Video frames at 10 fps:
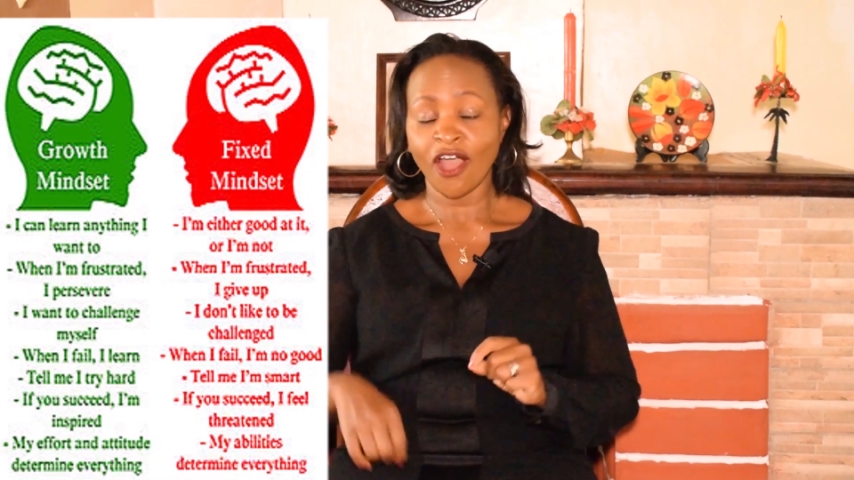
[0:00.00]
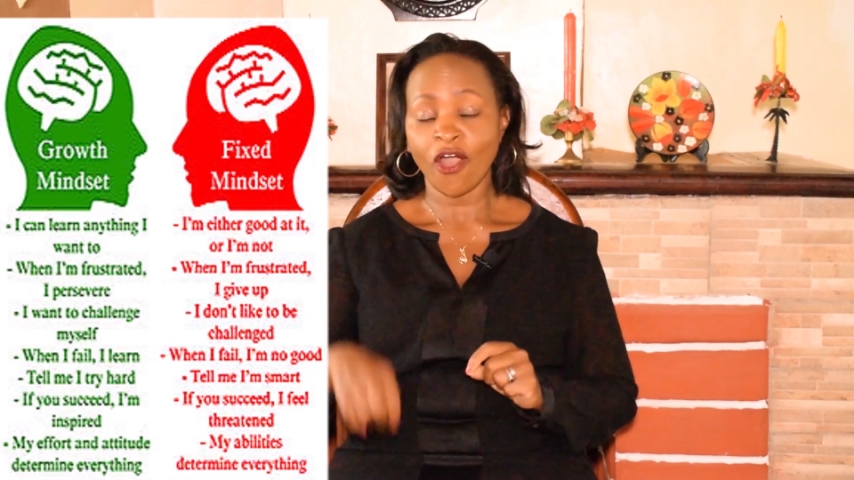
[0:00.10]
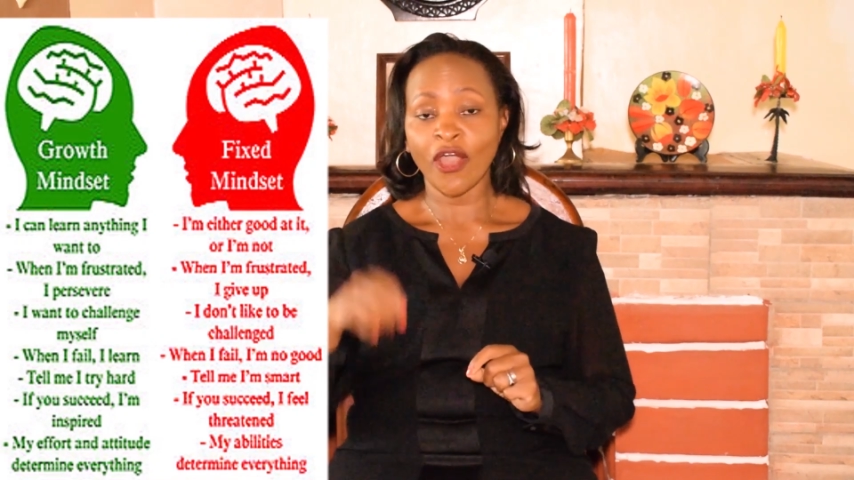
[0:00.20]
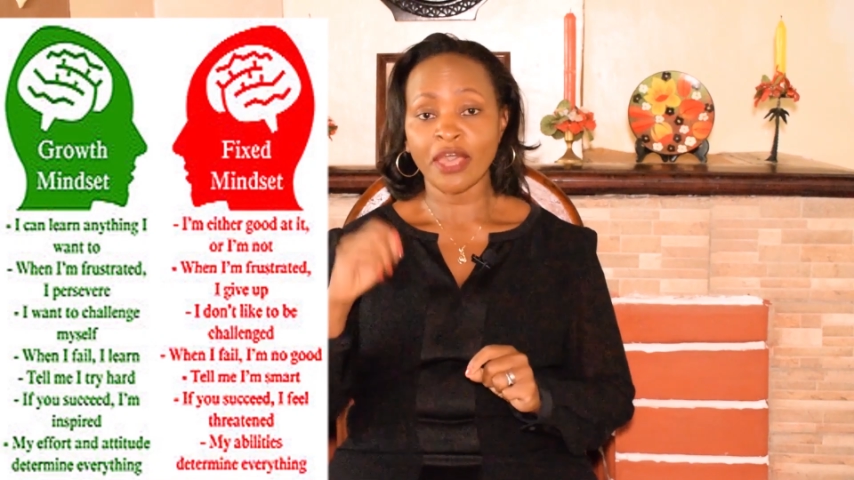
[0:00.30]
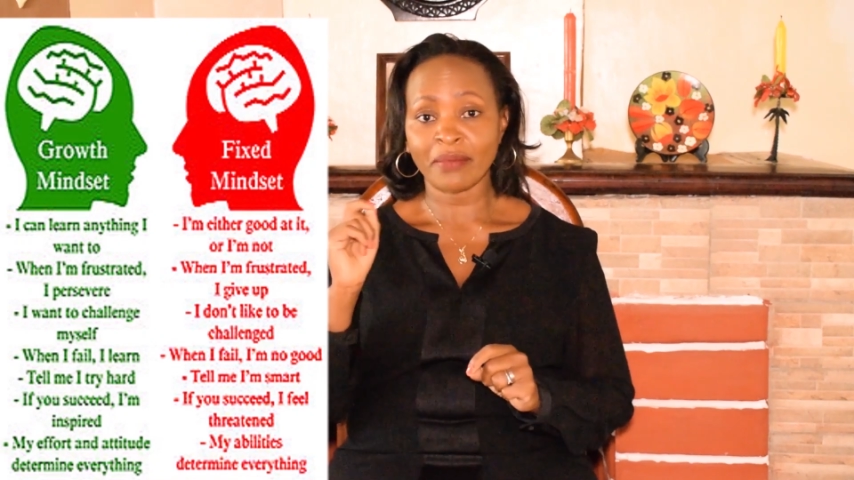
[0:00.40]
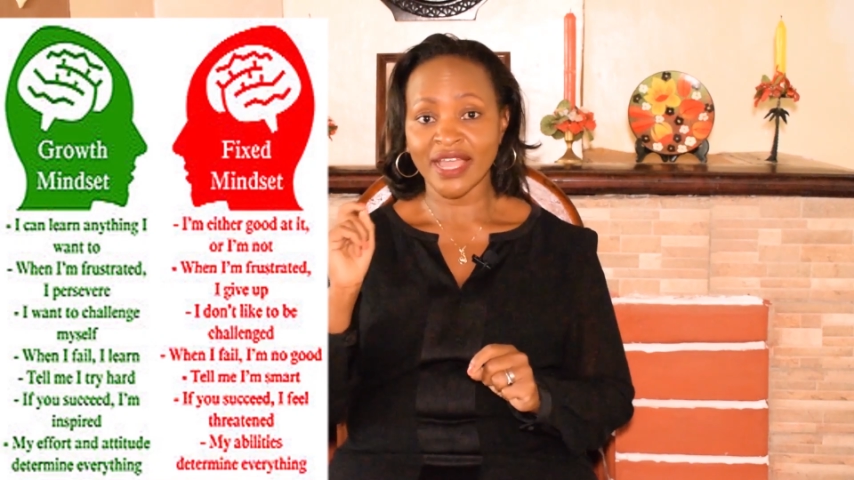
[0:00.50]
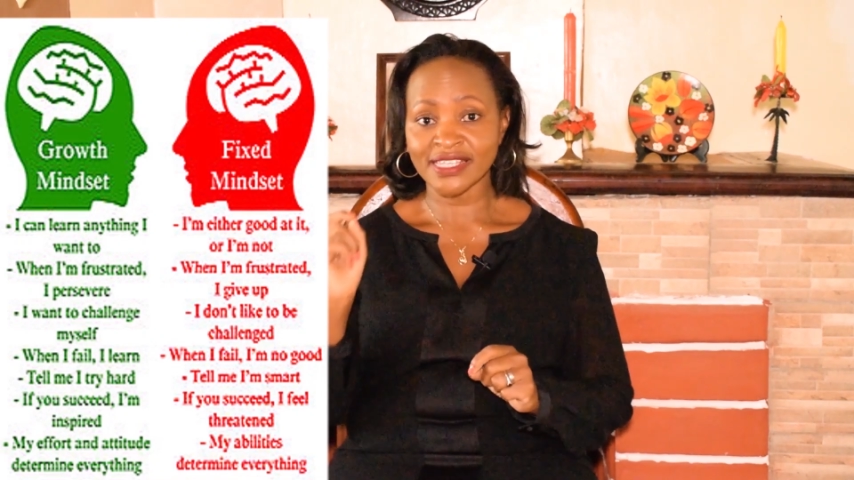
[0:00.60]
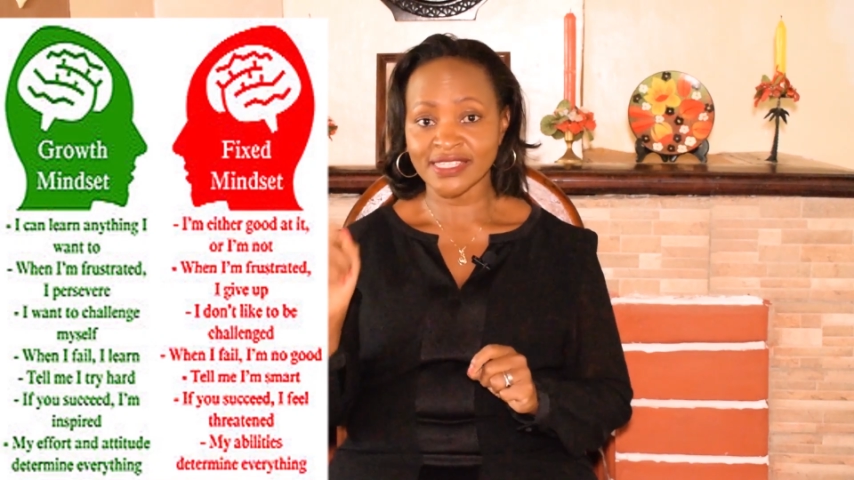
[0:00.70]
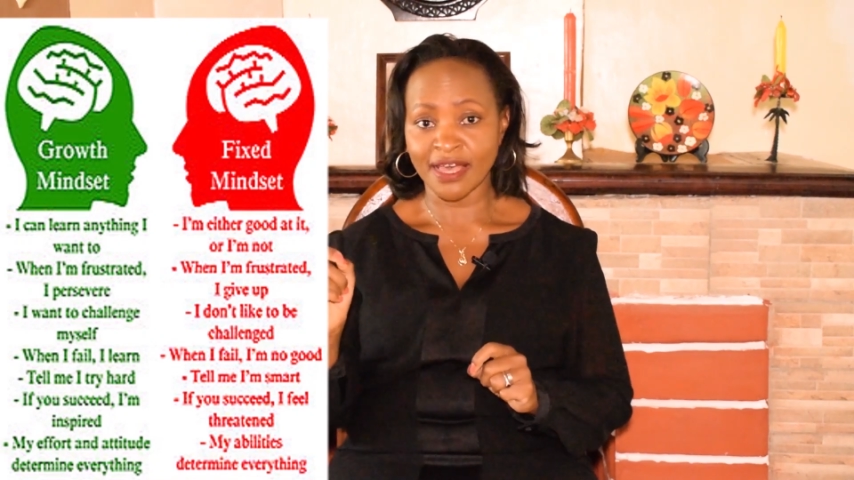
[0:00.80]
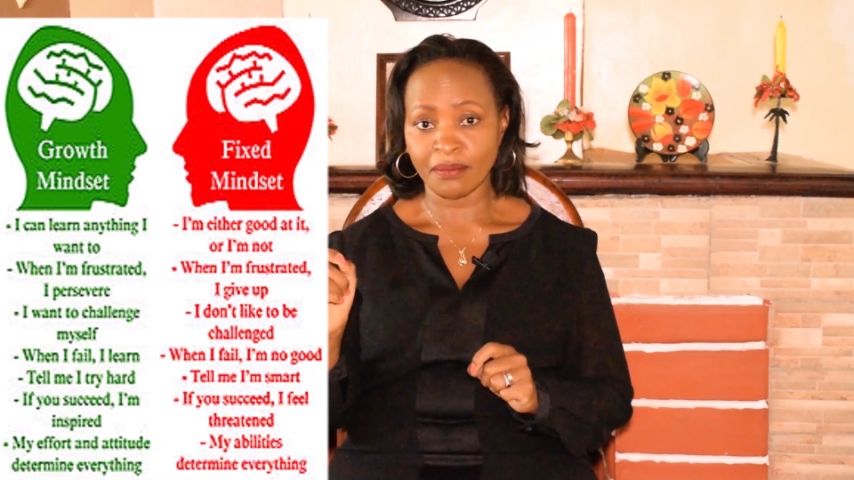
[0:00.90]
or am I
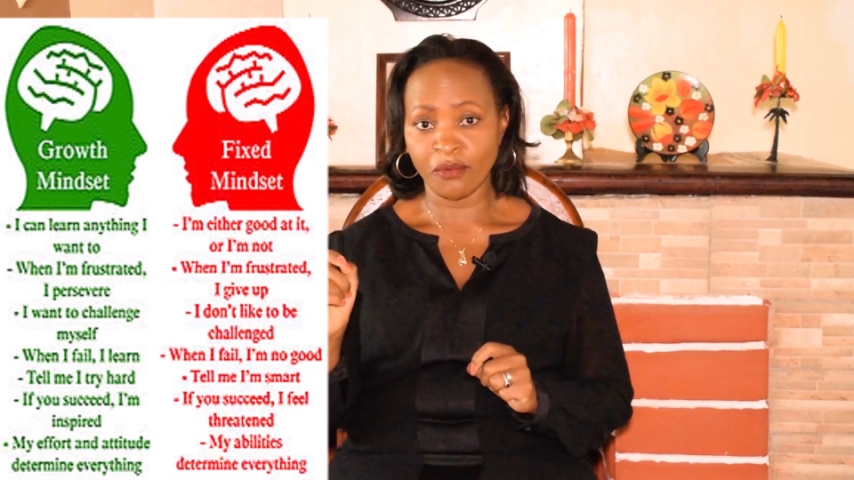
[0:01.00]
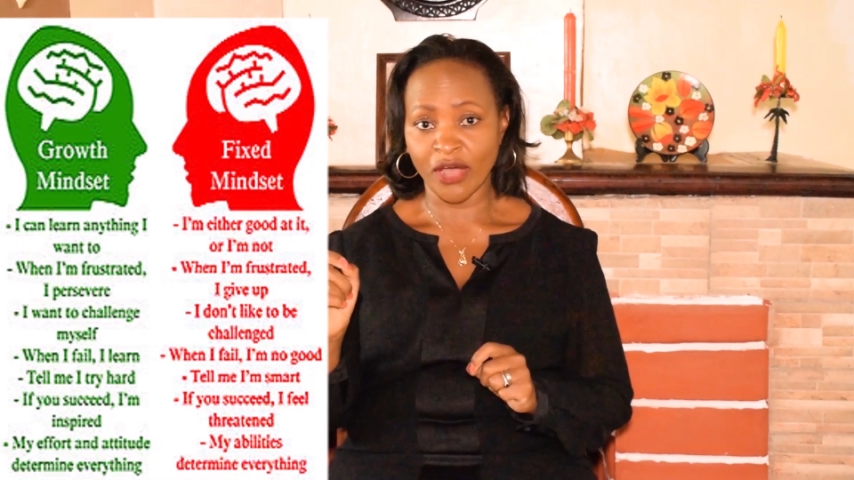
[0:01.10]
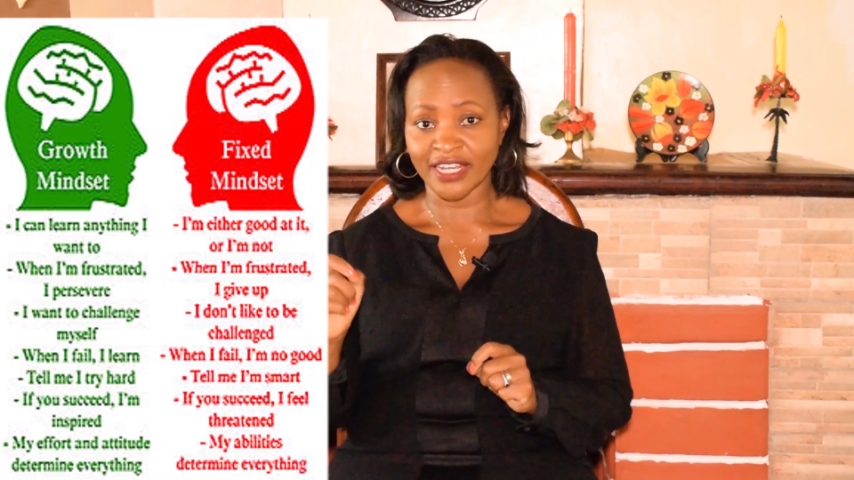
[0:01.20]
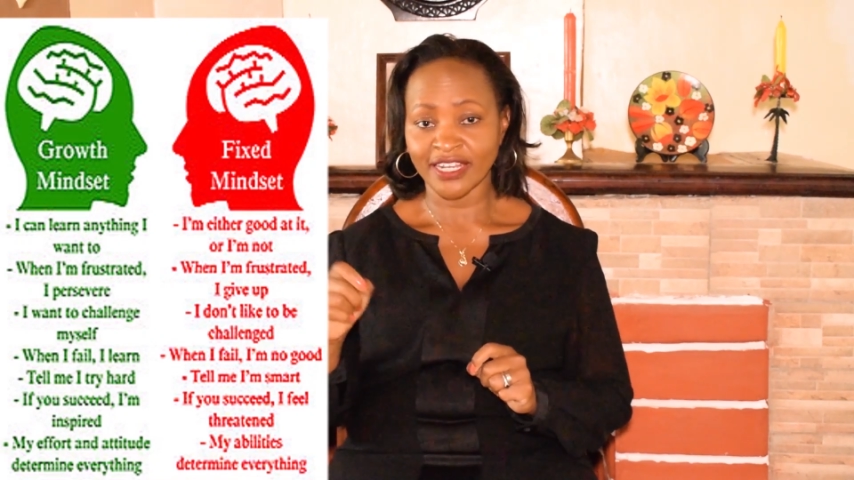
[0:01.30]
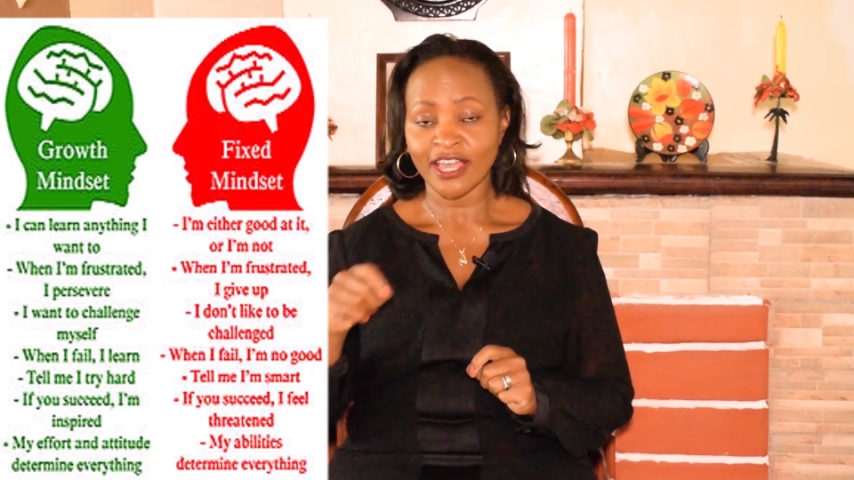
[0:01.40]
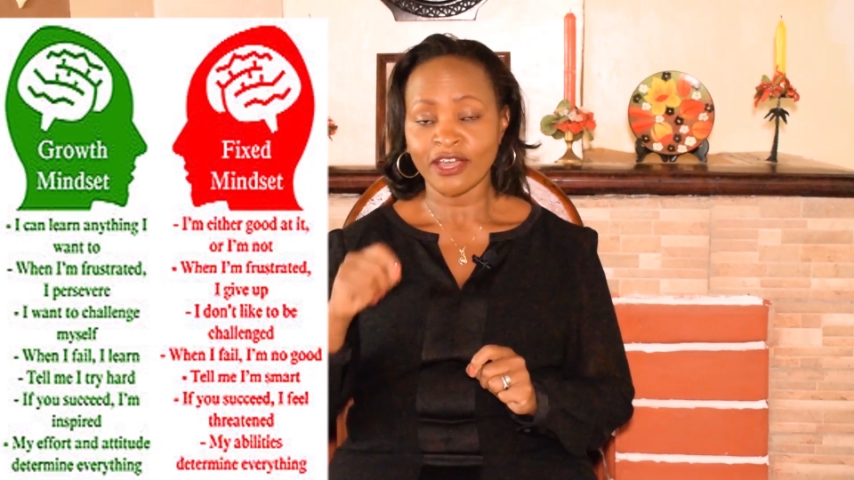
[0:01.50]
someone